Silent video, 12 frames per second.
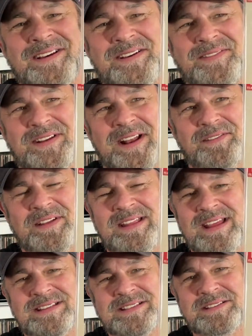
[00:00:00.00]
I mean,
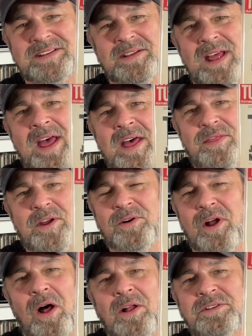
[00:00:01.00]
this is, they're
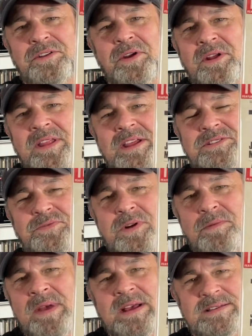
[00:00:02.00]
all doing these
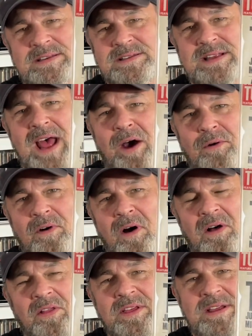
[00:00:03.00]
remixes now,
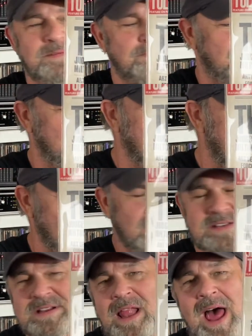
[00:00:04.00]
all these, all
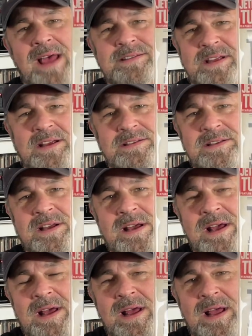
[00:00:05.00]
these classics.
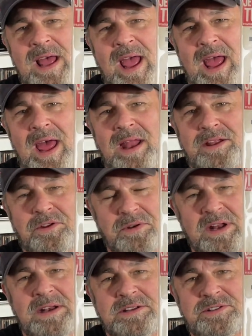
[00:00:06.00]
And you
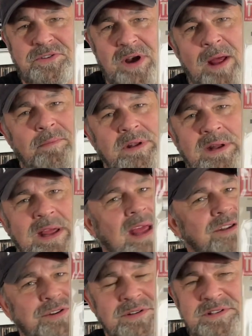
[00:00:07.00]
need to scramble to
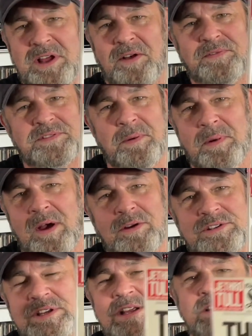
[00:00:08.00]
get yourself some
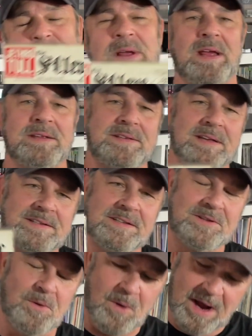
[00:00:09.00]
OGs because this
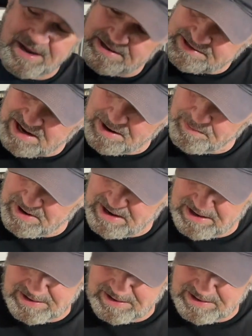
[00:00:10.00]
is the way it's going to be.